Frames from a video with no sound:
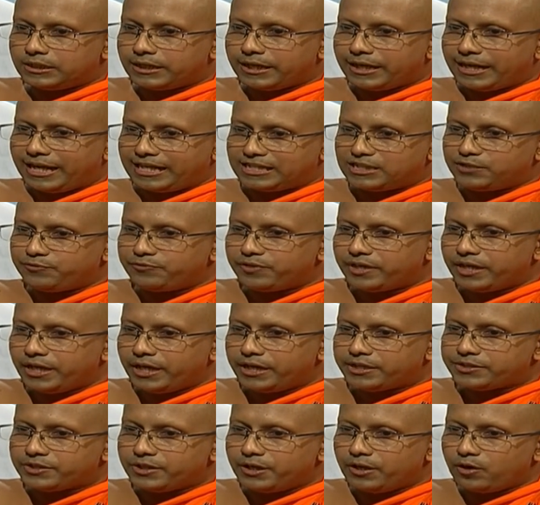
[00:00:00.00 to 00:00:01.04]

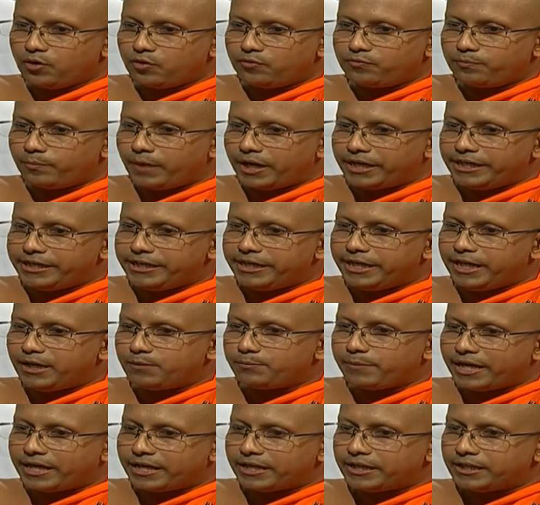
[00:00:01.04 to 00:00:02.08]
classification of mind
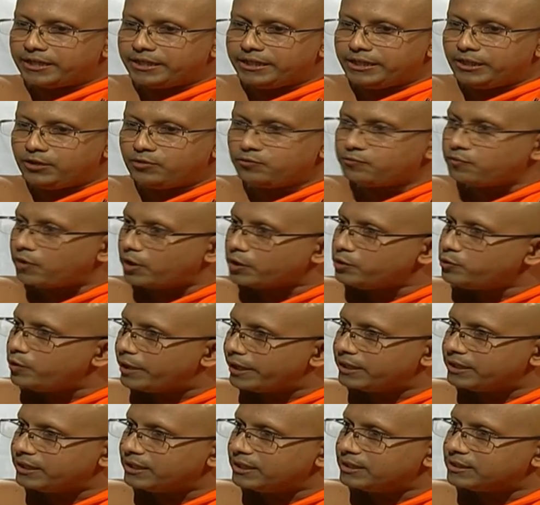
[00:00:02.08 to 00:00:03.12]
and matter into 5
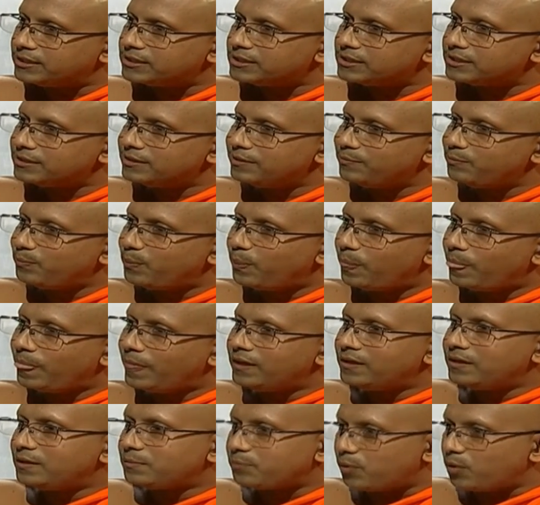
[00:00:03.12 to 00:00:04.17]
aggregates?
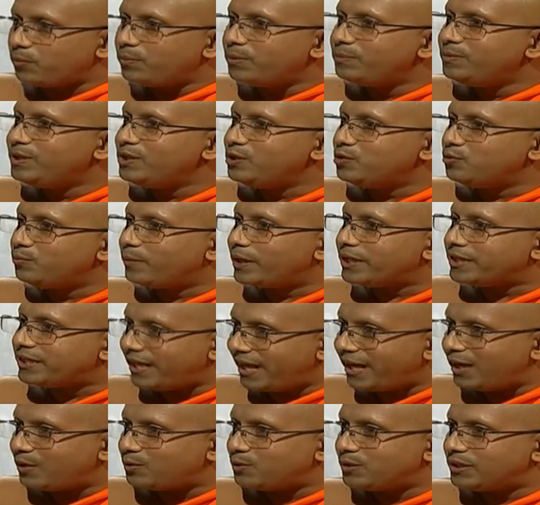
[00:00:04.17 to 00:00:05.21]
Probably you might
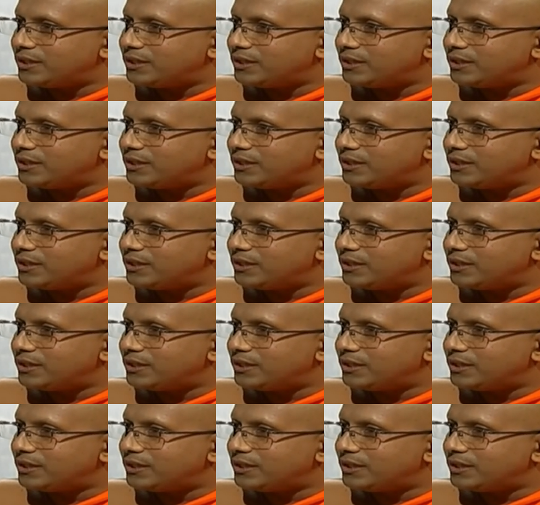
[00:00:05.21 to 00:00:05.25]
have